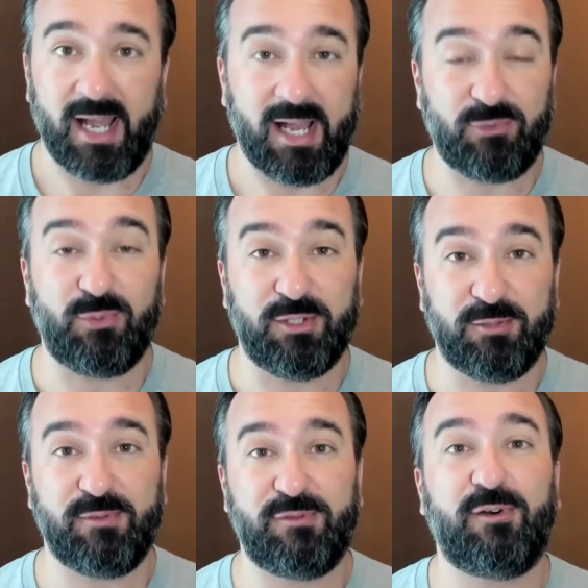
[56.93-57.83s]
as we
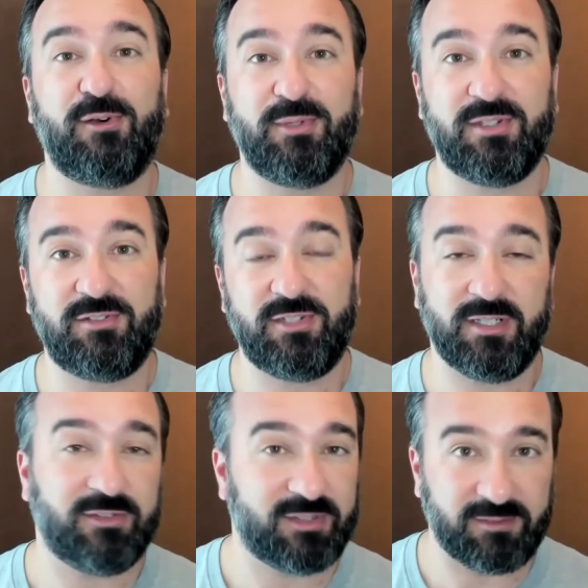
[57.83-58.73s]
did before with the
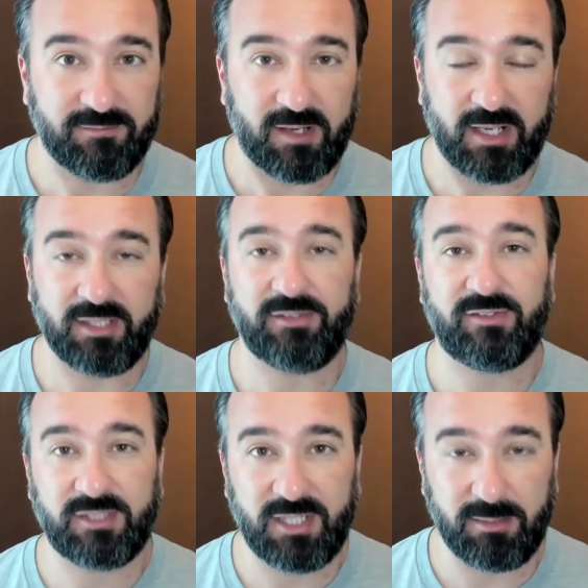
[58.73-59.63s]
series,
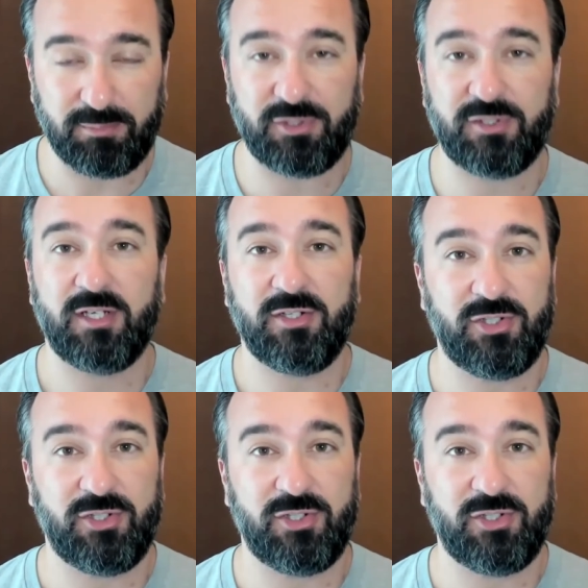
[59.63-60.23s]
advice, tips,